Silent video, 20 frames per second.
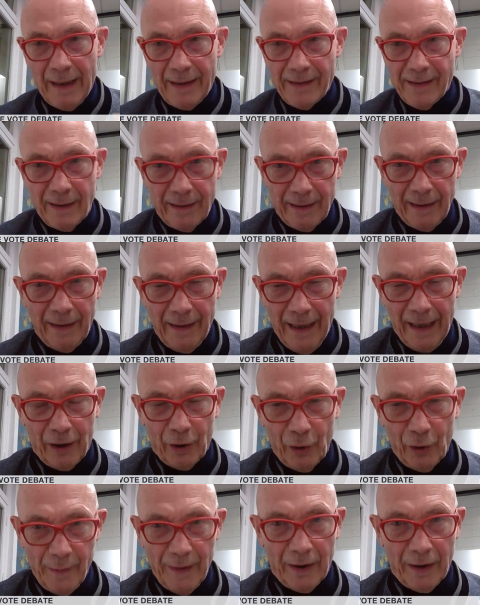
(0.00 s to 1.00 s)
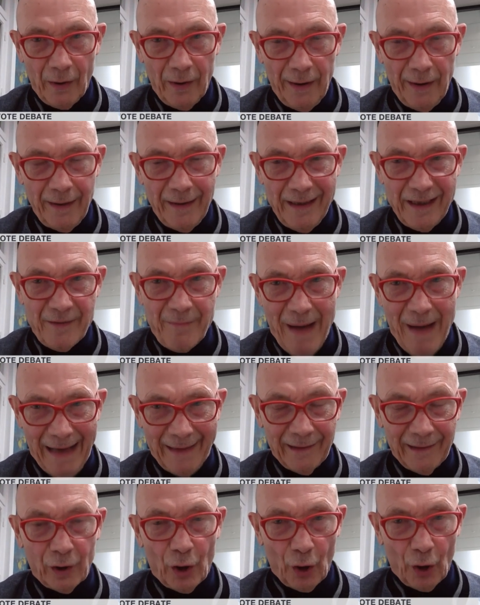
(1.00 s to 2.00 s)
Exiting economically is
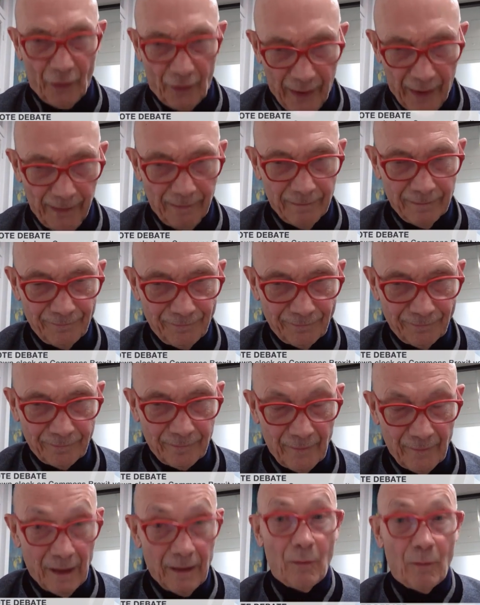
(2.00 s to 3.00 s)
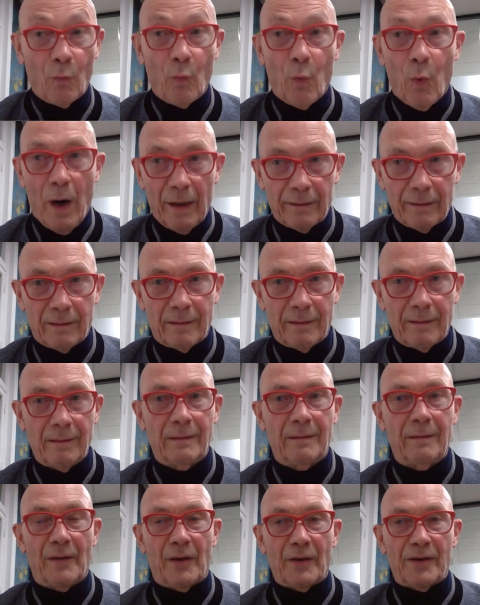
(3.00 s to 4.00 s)
bad, costly. What
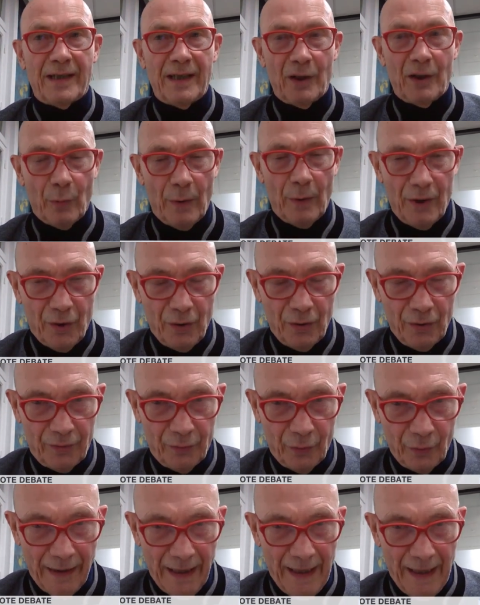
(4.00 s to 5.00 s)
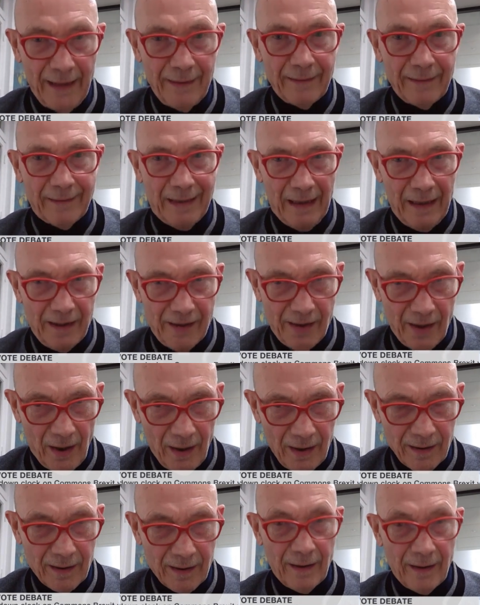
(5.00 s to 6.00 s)
the situation today tells
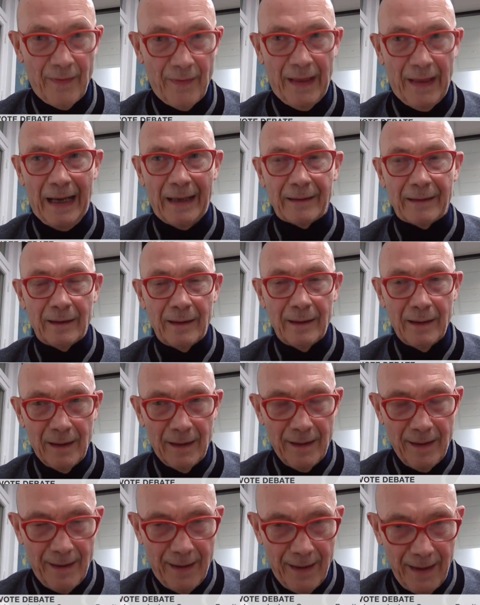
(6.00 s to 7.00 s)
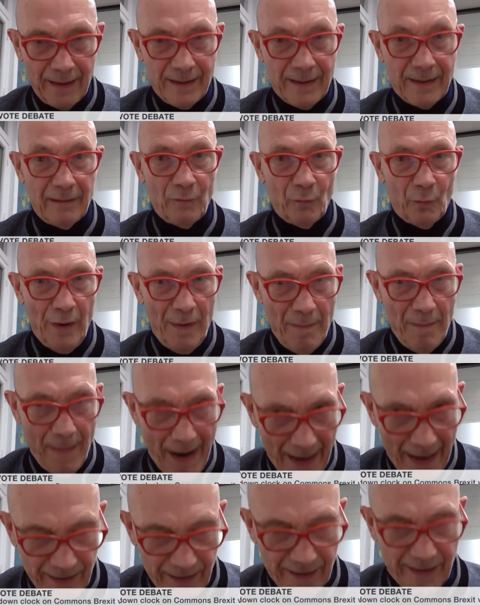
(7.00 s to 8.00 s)
us that this
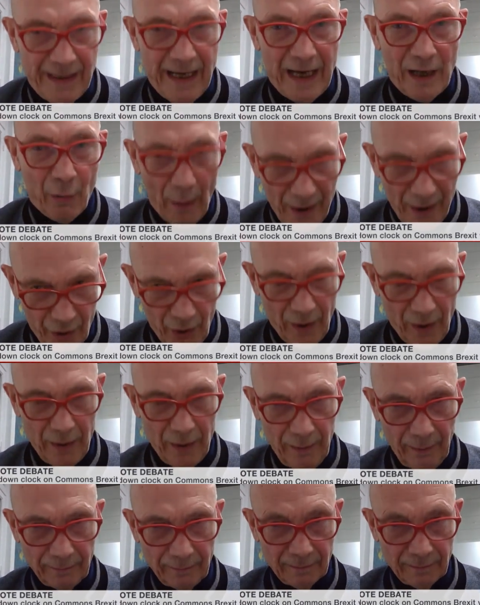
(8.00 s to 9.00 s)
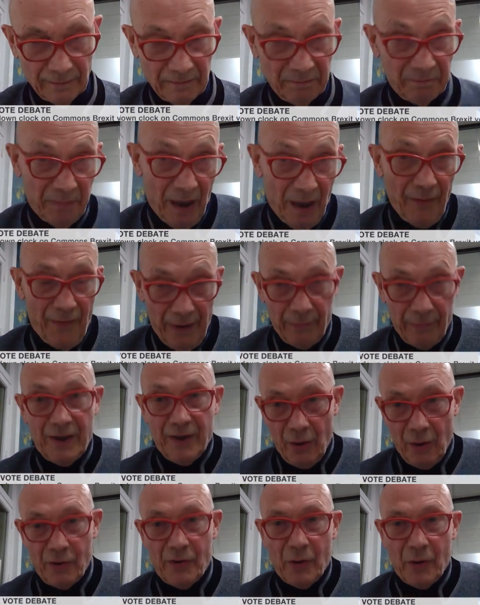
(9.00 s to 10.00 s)
remains the equation, but there
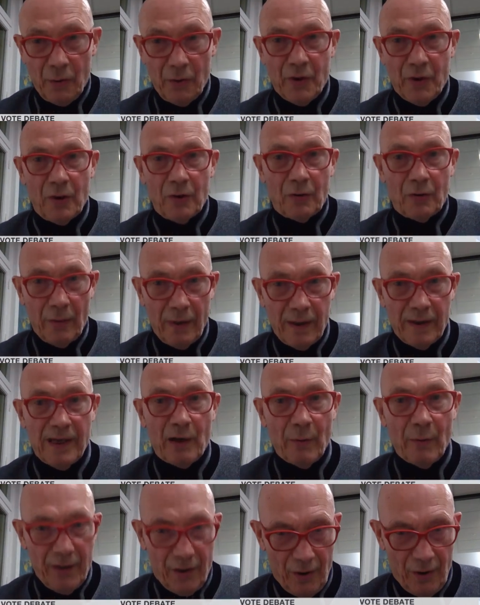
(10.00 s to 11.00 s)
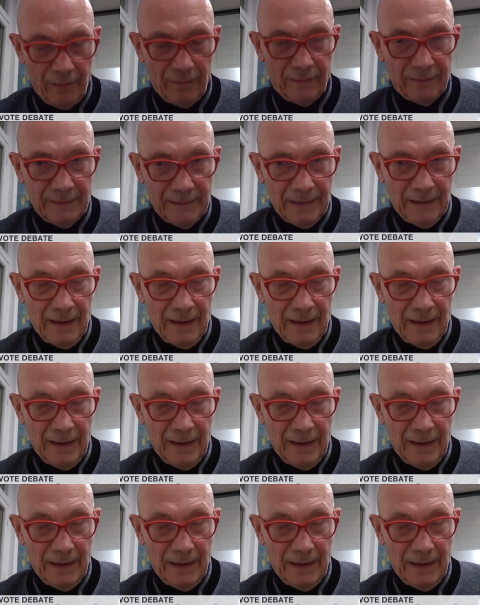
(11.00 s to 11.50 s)
is no solution to this equation.